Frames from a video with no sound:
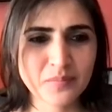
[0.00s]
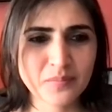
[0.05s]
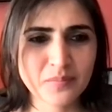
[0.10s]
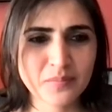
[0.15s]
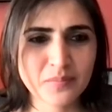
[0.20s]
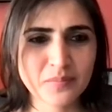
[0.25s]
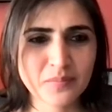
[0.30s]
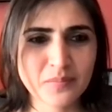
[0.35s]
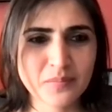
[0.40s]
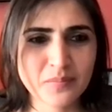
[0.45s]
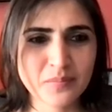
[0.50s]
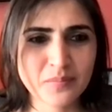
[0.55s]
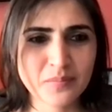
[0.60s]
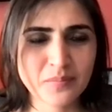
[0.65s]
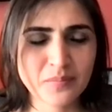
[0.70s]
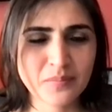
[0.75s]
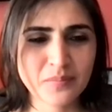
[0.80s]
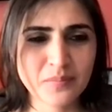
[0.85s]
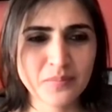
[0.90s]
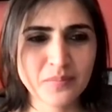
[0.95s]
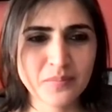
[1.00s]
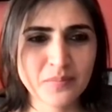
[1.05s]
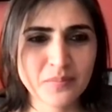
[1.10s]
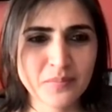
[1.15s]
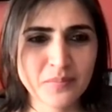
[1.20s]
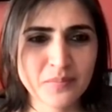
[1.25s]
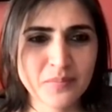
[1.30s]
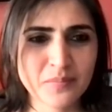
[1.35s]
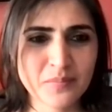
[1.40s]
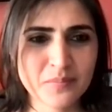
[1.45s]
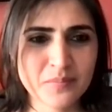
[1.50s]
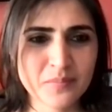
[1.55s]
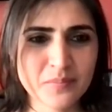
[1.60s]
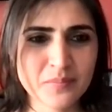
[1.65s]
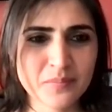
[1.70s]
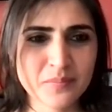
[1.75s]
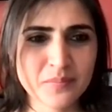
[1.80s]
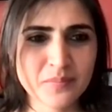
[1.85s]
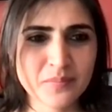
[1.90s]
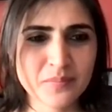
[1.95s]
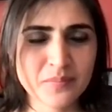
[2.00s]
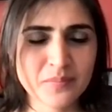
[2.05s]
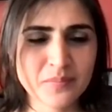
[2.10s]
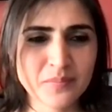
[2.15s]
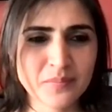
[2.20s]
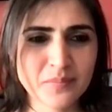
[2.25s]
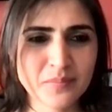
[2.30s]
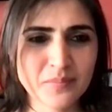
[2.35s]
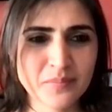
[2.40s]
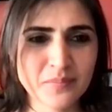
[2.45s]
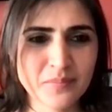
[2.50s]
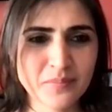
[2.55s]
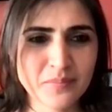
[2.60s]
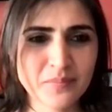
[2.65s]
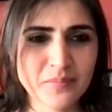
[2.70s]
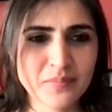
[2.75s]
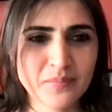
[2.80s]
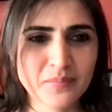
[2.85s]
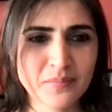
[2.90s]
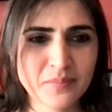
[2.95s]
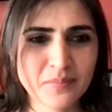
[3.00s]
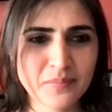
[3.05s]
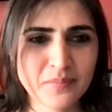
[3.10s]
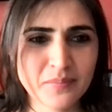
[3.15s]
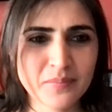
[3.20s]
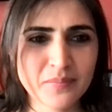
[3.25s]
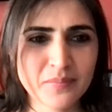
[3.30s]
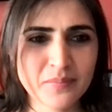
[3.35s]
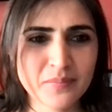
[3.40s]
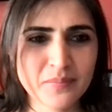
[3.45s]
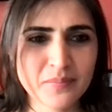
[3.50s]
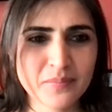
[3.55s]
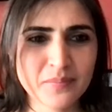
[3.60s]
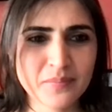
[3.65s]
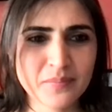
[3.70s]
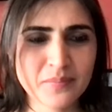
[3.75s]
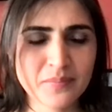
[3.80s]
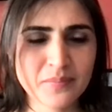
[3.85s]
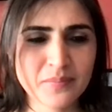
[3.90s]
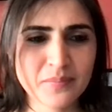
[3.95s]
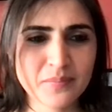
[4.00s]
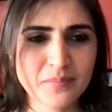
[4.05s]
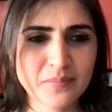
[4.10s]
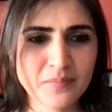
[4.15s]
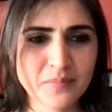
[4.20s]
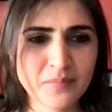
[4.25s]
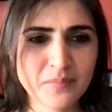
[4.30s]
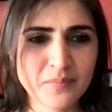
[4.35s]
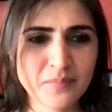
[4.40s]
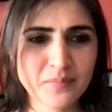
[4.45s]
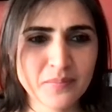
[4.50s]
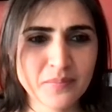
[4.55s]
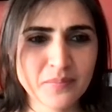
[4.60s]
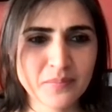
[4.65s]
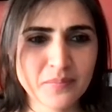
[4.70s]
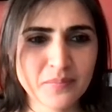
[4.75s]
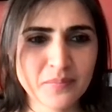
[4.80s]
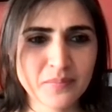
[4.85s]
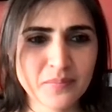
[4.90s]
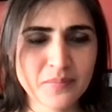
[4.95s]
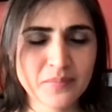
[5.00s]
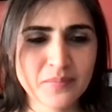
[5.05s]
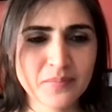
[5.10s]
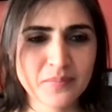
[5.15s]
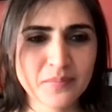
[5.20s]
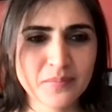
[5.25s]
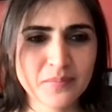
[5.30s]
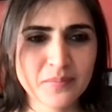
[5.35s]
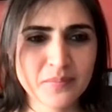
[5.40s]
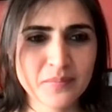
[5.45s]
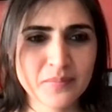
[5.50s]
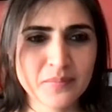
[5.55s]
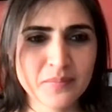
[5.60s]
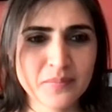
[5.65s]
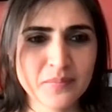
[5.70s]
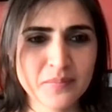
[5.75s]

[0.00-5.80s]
No words are spoken by the person on screen.